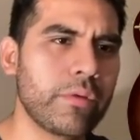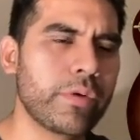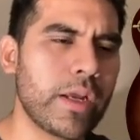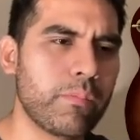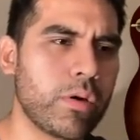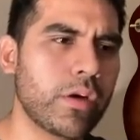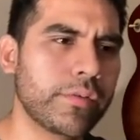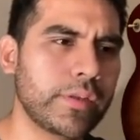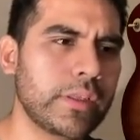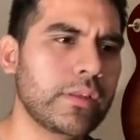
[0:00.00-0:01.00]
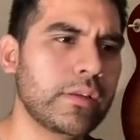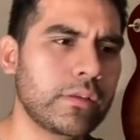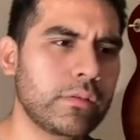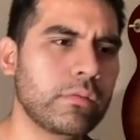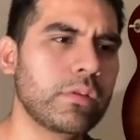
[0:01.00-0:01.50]
When I parse it
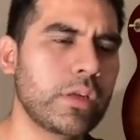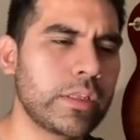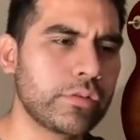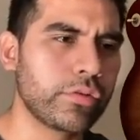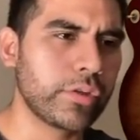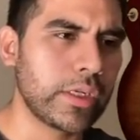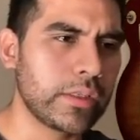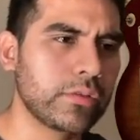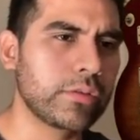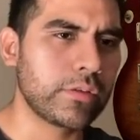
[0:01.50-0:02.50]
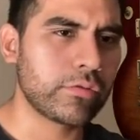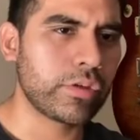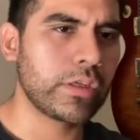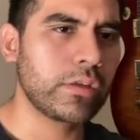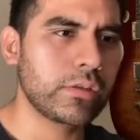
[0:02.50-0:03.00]
and turn it into the
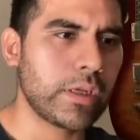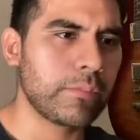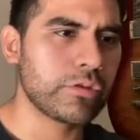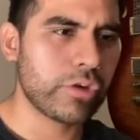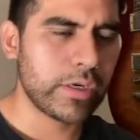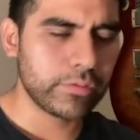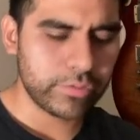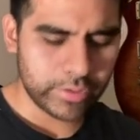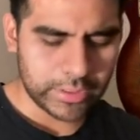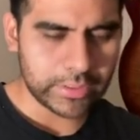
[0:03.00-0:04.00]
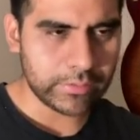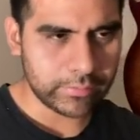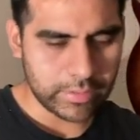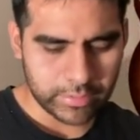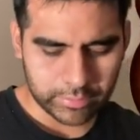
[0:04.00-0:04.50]
string that I'm trying to turn it, it's
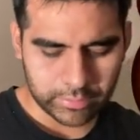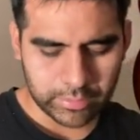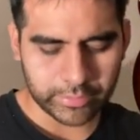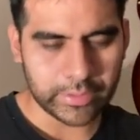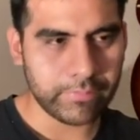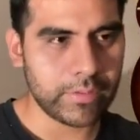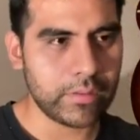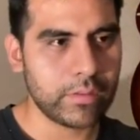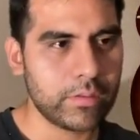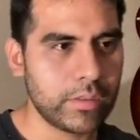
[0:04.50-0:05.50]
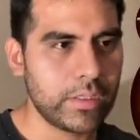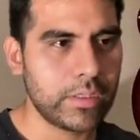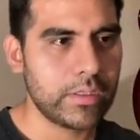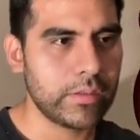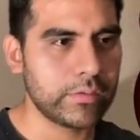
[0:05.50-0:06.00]
not
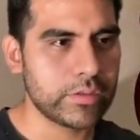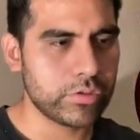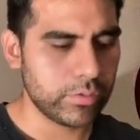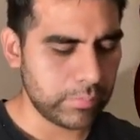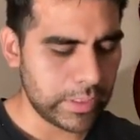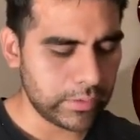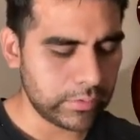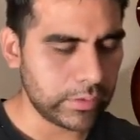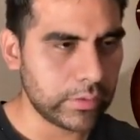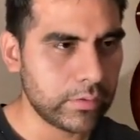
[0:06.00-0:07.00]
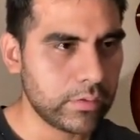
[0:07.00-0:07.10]
it's not showing me anything.